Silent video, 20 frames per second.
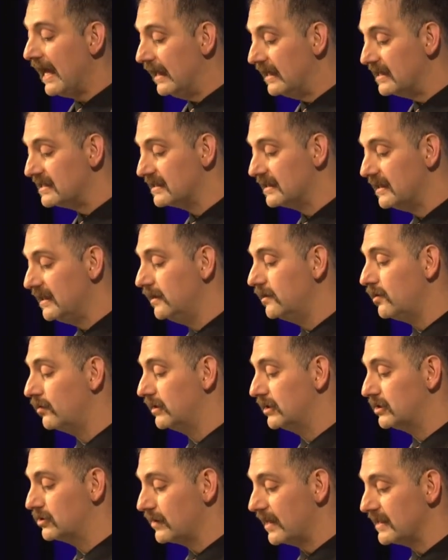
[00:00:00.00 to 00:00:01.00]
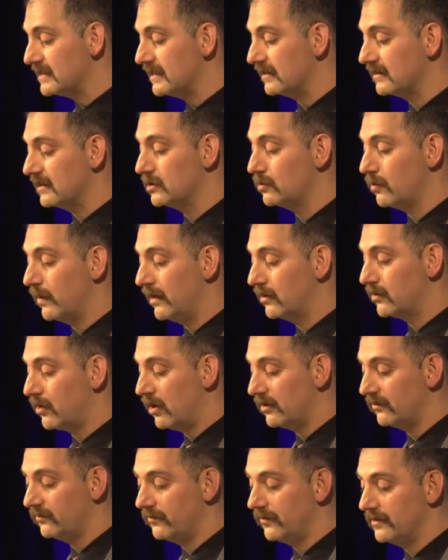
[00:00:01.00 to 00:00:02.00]
In his keynote address at the TWAIL
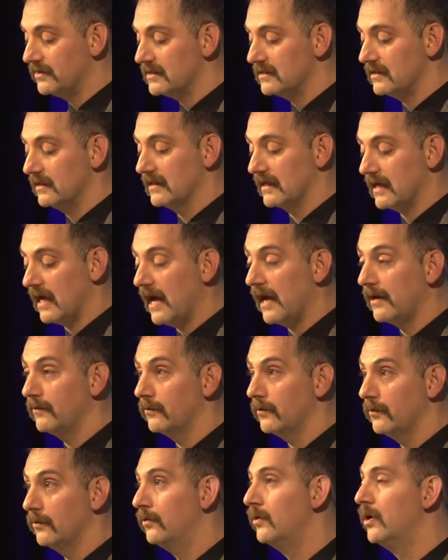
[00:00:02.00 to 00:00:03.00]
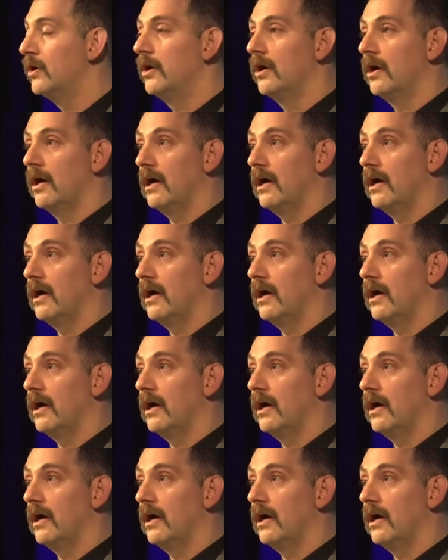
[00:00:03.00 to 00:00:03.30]
conference in Cairo,